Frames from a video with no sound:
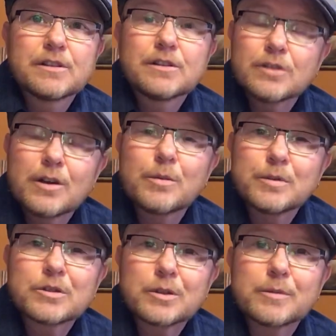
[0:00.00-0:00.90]
So I hope
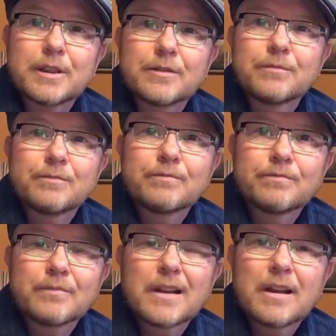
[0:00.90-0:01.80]
you'll join me.
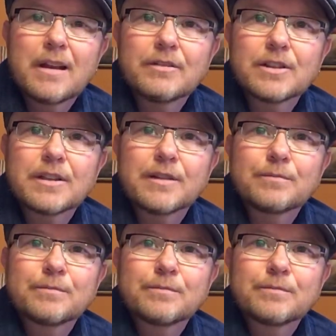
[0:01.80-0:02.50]
Have a good day.